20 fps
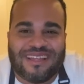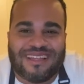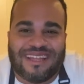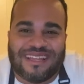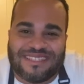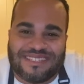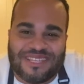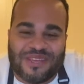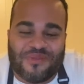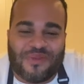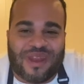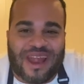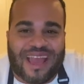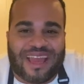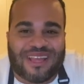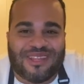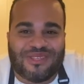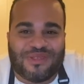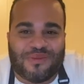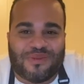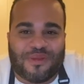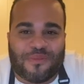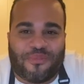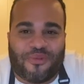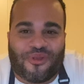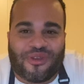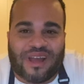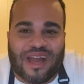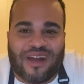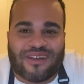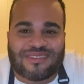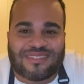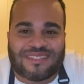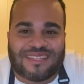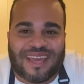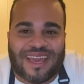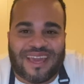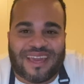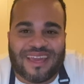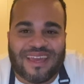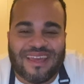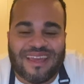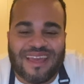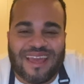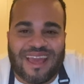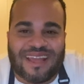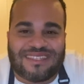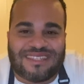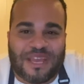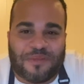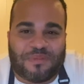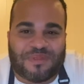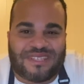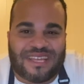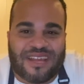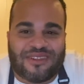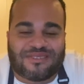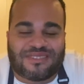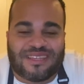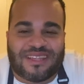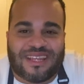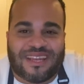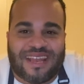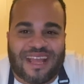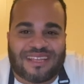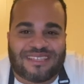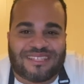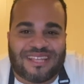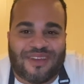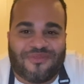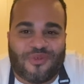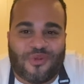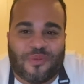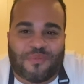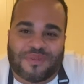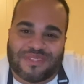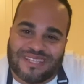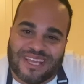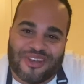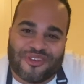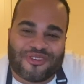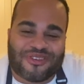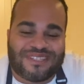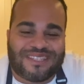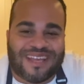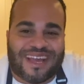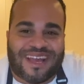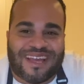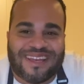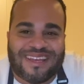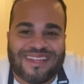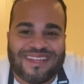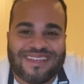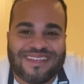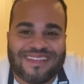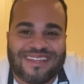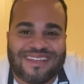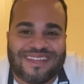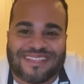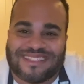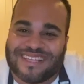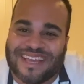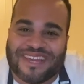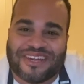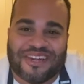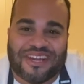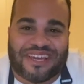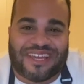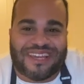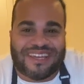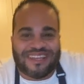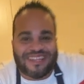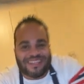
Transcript: Let's see what I can do with a porterhouse steak and take potatoes to the next level with potato gratin. Let's get cooking.